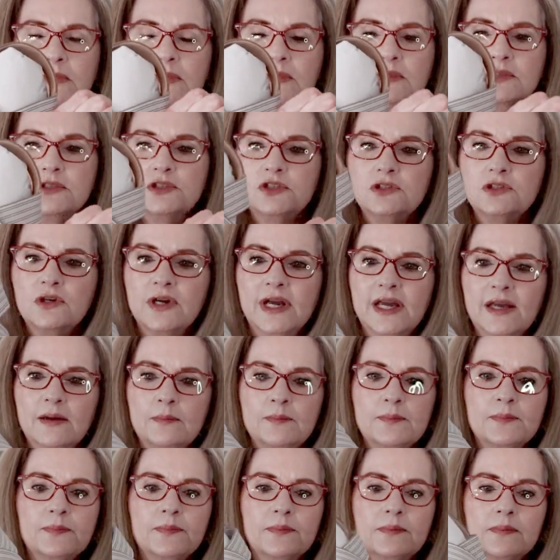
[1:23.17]
the strap,
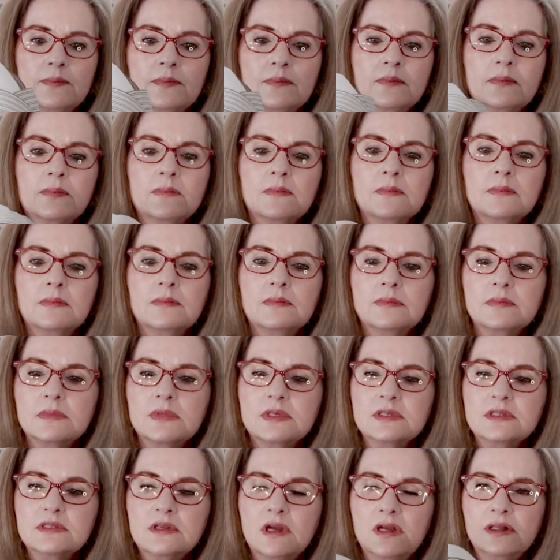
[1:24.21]
a
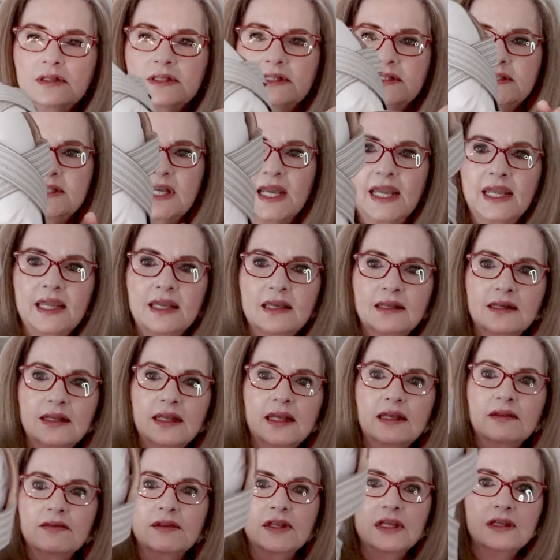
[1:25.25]
solid tan,
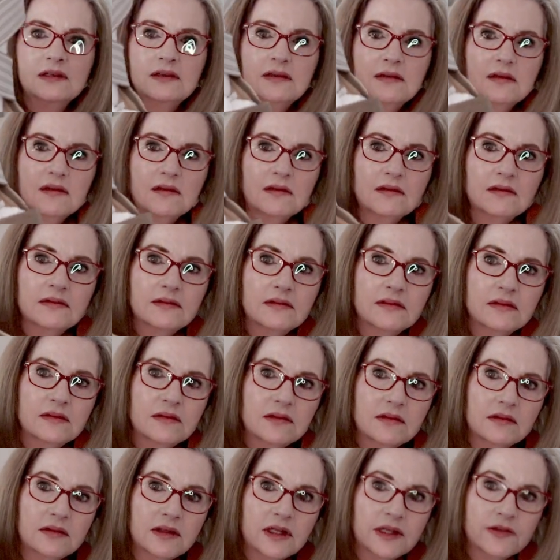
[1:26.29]
and then
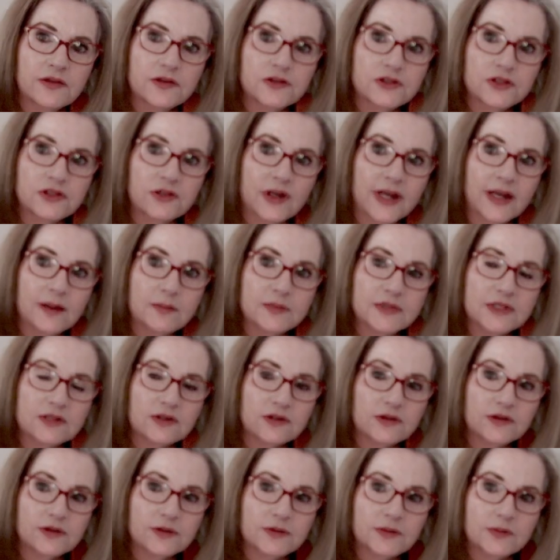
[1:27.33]
the other straps
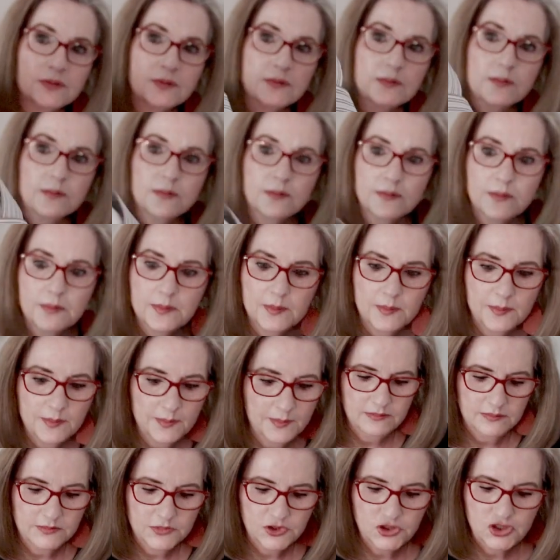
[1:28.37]
are
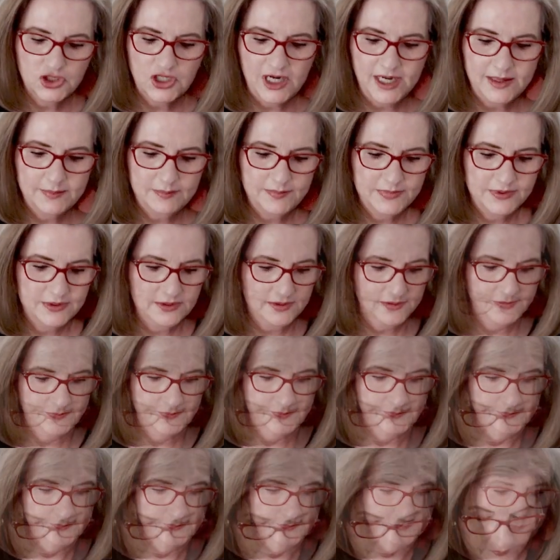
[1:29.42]
striped.
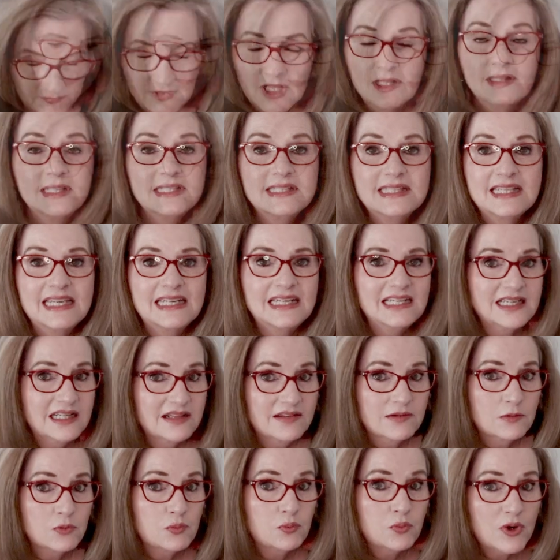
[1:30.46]
Let's get into
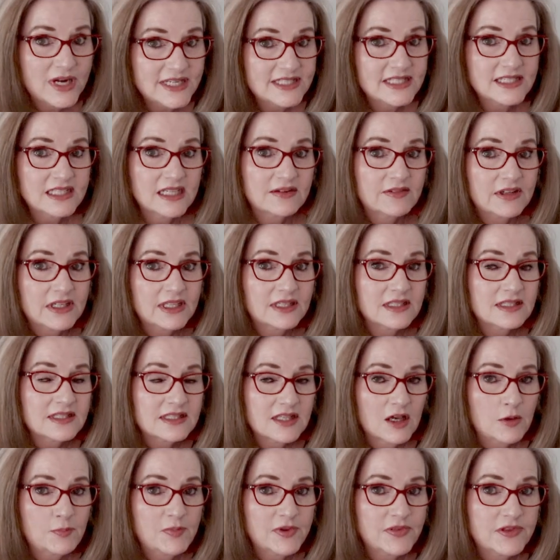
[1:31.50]
the rest of it. Let's
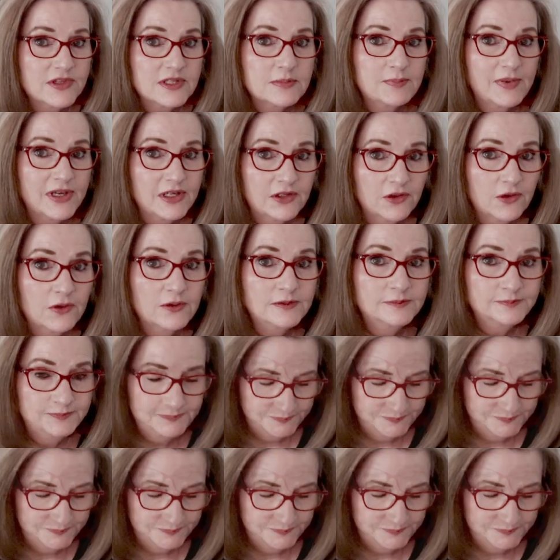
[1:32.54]
open this bundle.